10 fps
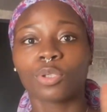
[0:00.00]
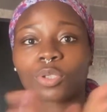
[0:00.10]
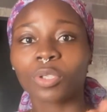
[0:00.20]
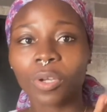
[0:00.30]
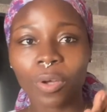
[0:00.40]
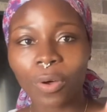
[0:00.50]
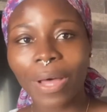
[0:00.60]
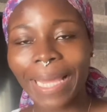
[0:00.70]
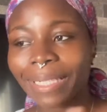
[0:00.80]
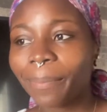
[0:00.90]
so
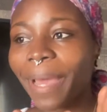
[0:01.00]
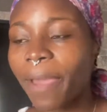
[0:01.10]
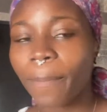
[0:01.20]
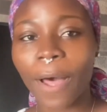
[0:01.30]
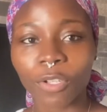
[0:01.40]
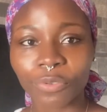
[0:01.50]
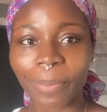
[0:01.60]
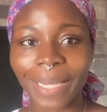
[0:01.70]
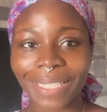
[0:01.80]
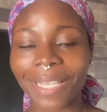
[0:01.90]
i didn't buy a pouch for
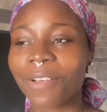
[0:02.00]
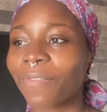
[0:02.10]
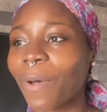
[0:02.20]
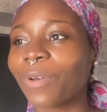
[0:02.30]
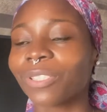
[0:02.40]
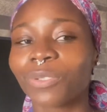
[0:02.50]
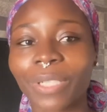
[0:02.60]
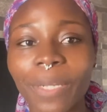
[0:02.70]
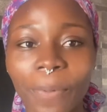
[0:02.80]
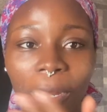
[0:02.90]
myself i was
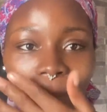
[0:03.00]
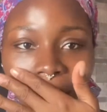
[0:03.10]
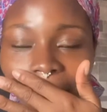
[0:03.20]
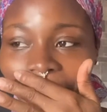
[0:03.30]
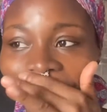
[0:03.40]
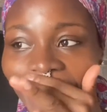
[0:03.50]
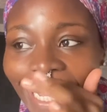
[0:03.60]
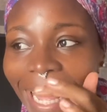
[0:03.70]
really proud of myself like